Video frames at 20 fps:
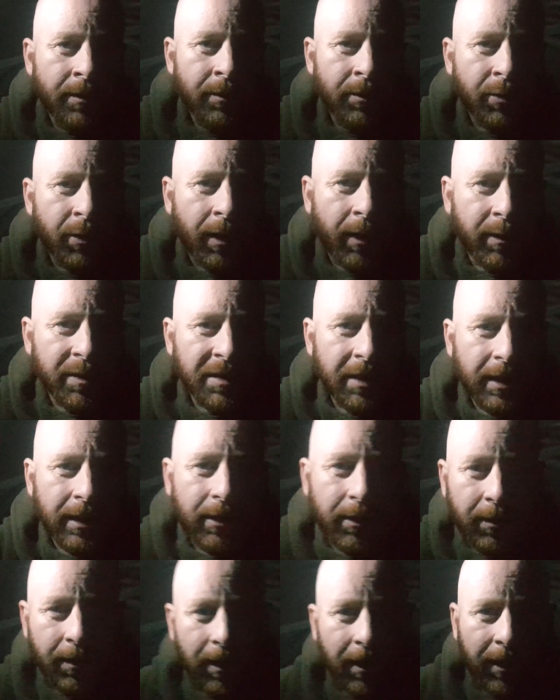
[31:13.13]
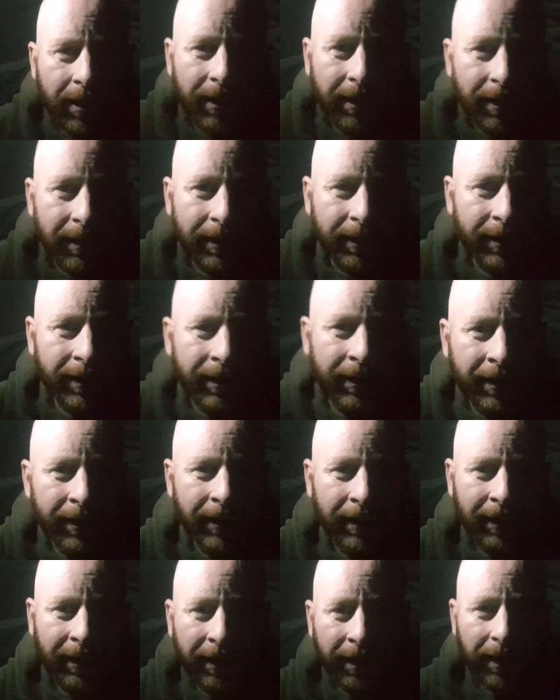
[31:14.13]
So that was a little
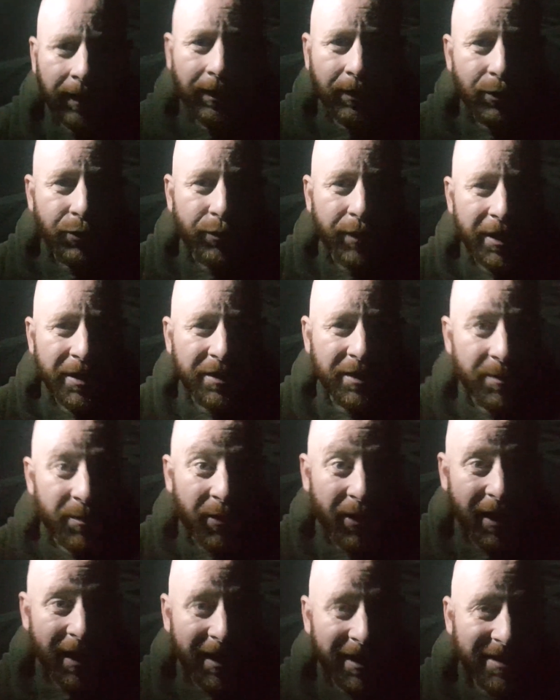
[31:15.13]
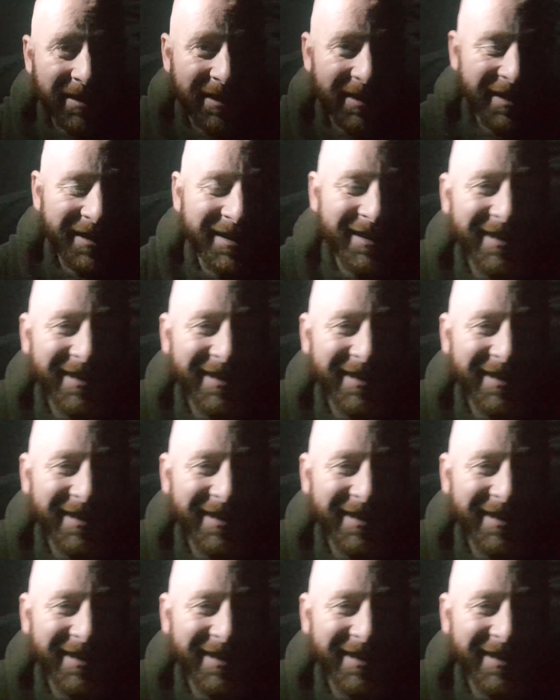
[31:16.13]
strange surprise.